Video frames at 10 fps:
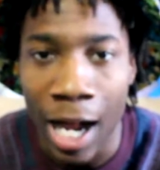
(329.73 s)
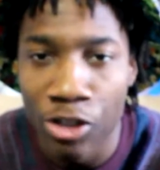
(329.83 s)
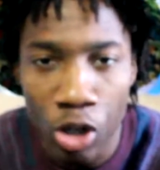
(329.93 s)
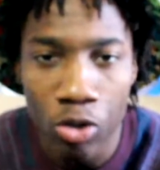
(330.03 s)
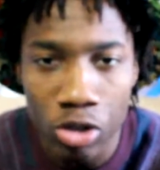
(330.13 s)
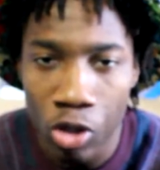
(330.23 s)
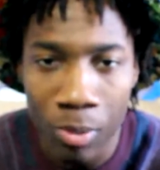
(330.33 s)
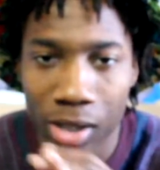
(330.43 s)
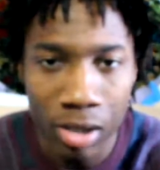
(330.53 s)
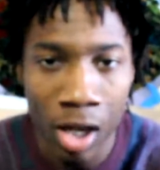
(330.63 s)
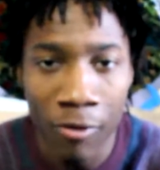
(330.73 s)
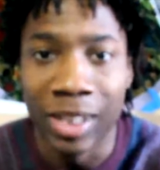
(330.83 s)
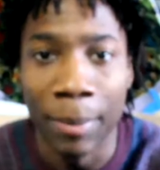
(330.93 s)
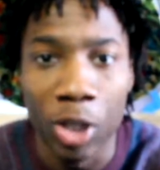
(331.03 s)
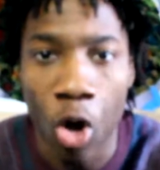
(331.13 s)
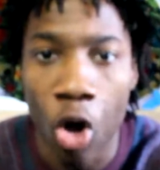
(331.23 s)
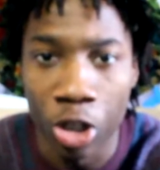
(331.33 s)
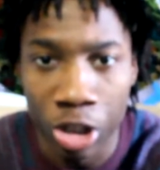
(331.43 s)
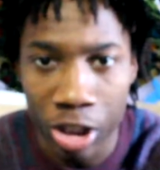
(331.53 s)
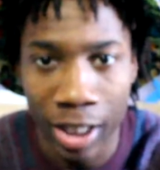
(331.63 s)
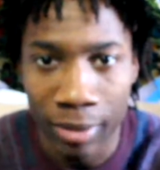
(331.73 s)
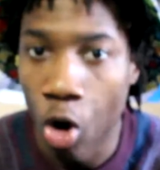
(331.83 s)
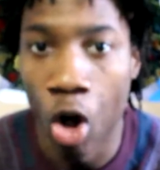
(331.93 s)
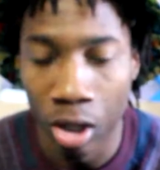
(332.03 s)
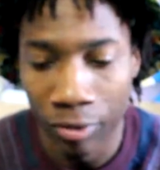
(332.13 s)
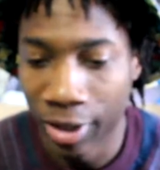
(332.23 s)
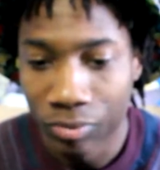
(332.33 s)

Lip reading: I know you stole my stuff. Give me all your shit. All of it.